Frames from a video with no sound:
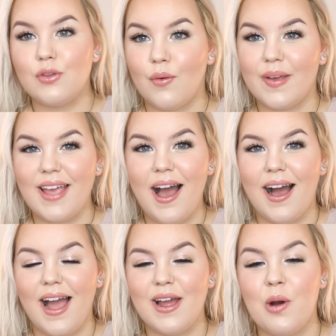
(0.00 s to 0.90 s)
So
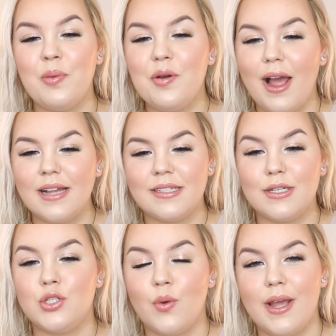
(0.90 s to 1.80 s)
yeah, I hope you guys
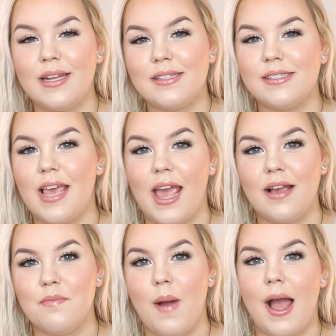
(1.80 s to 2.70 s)
enjoyed
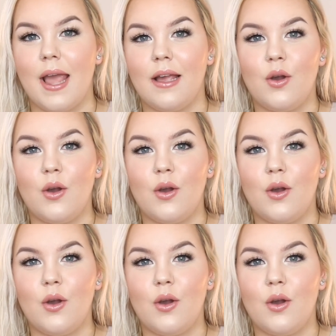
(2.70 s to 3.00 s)
seeing my